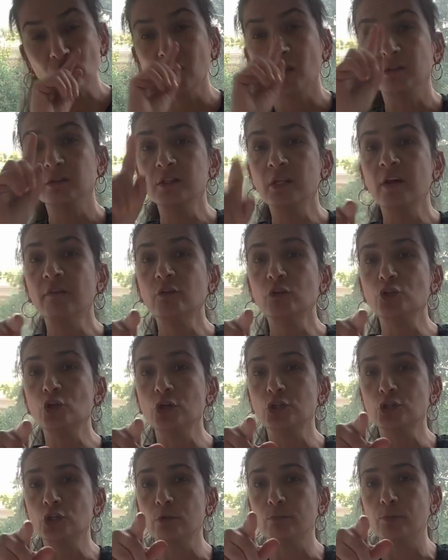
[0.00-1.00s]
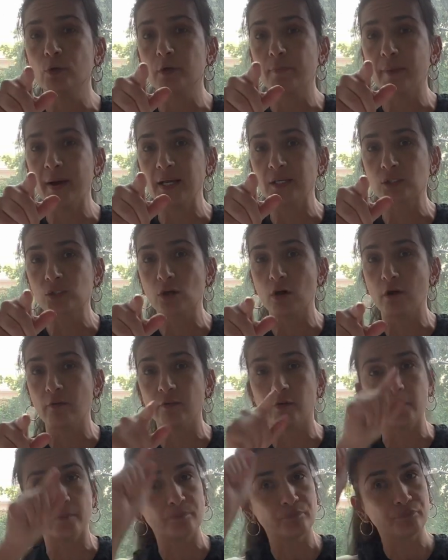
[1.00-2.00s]
Never judge a book by its
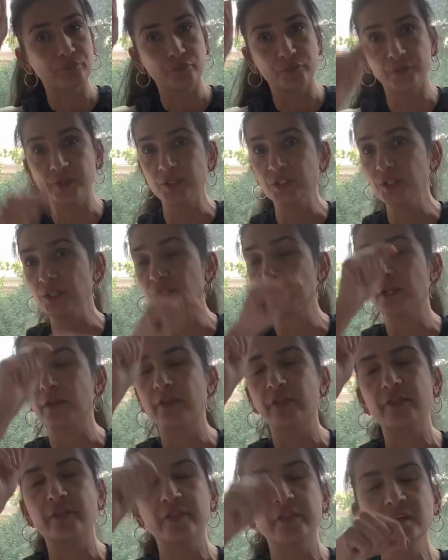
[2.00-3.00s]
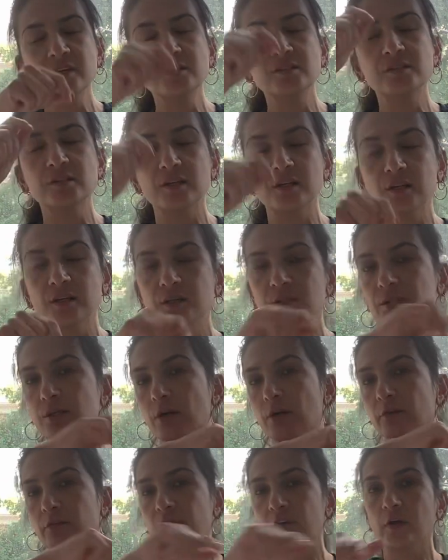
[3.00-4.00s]
cover. This is
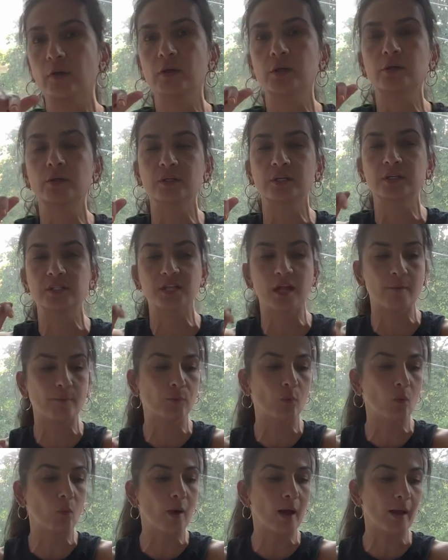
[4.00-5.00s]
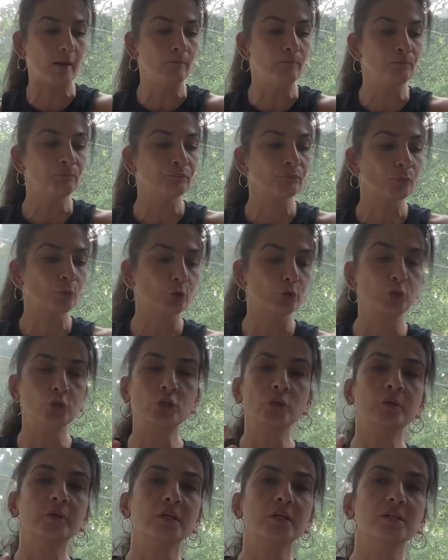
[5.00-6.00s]
a very good example why. You
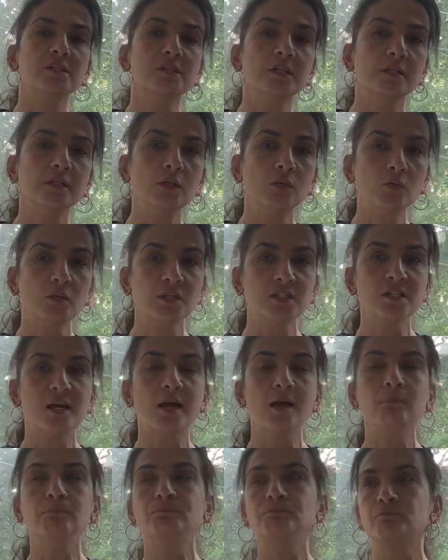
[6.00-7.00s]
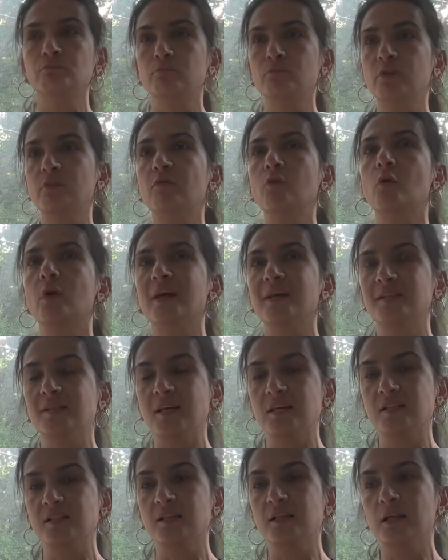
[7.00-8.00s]
know what else I did one time before I
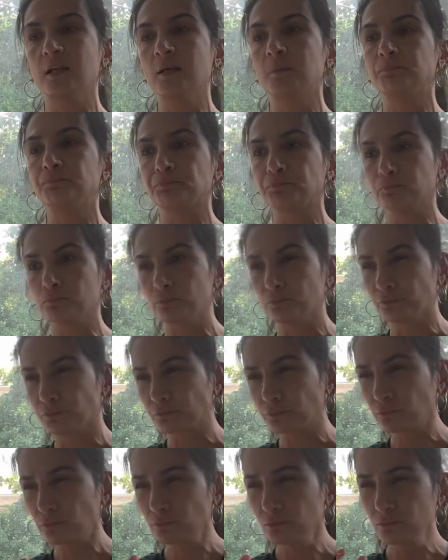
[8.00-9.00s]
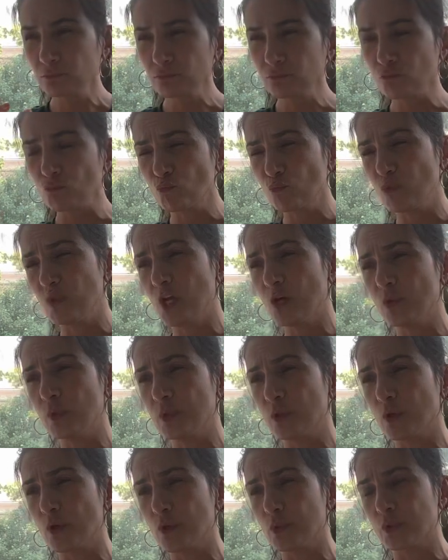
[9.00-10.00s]
tasted it? There were
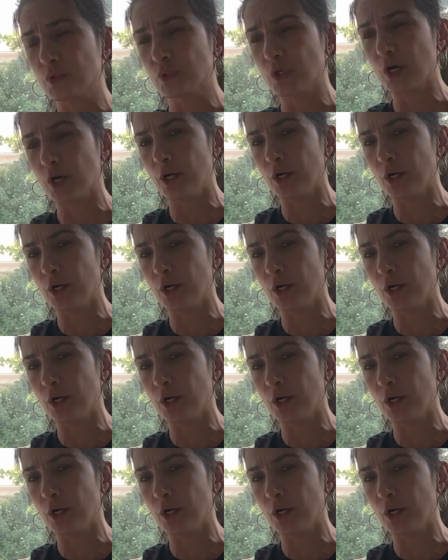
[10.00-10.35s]
those